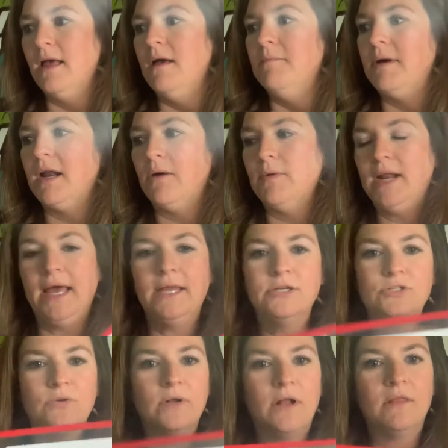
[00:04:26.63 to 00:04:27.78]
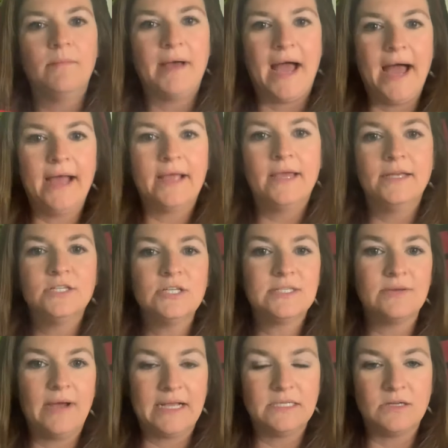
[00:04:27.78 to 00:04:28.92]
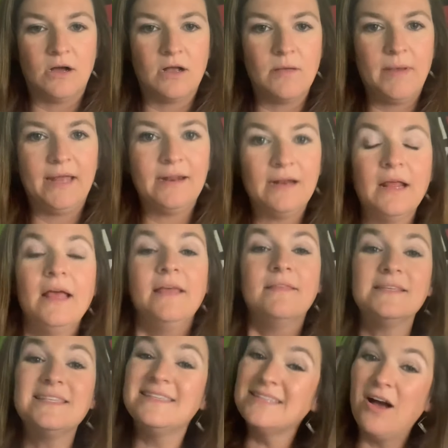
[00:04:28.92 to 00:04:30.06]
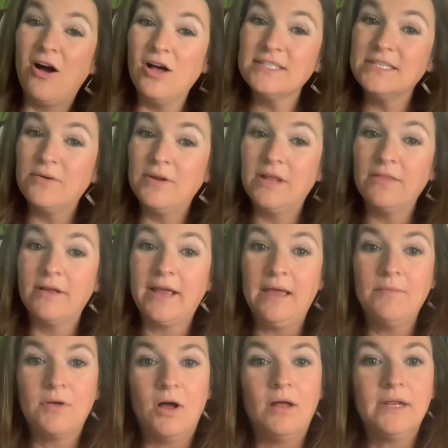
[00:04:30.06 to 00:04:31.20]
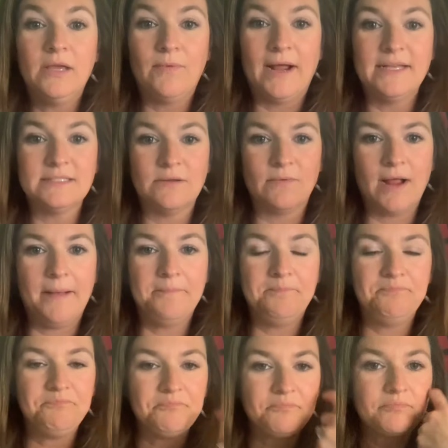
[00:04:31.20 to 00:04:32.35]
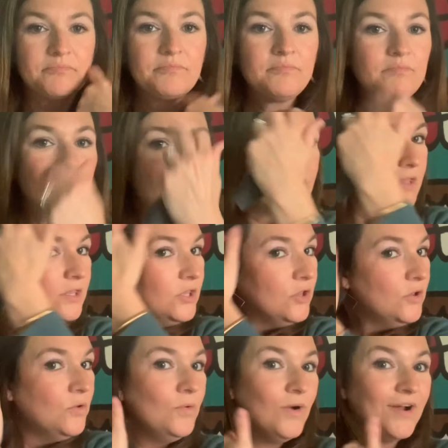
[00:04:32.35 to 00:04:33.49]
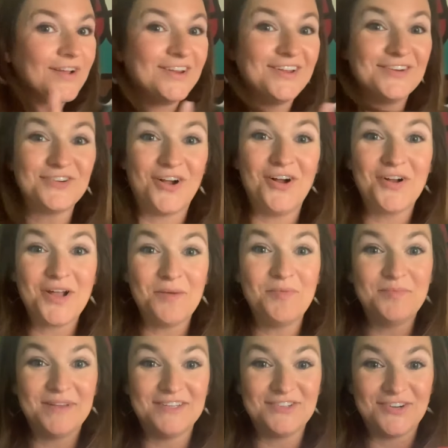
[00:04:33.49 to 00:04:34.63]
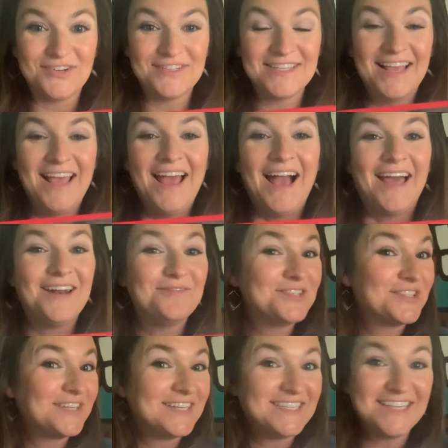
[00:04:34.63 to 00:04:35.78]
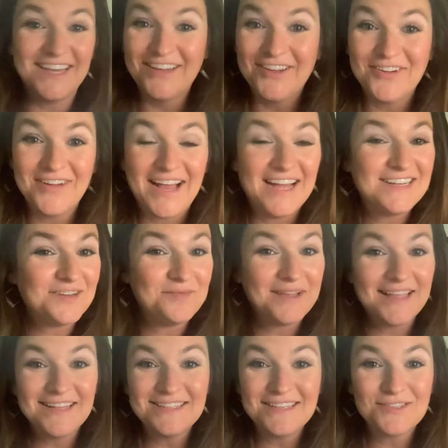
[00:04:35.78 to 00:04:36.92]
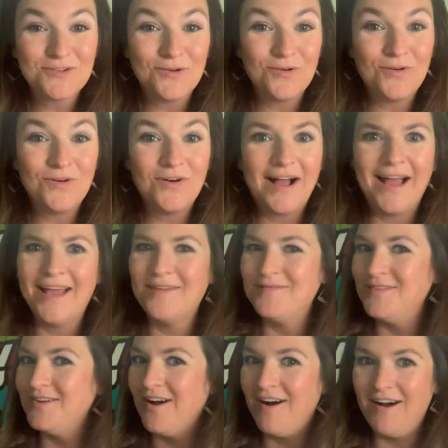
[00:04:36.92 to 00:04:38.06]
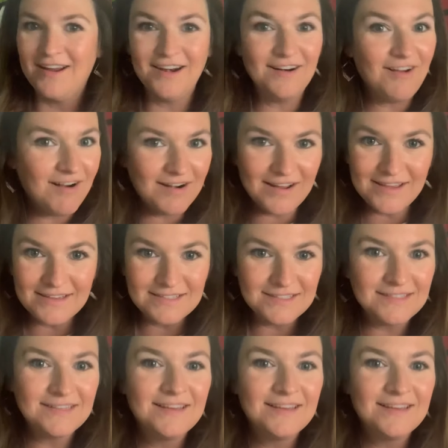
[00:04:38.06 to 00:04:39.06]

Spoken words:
but I went ahead and drew it on the back just so I could talk about it. This is also another game called Erase a Rhyme. You are going to draw a couple pictures, and I'm just going to tell you, I tell my kids at school, I am not an artist,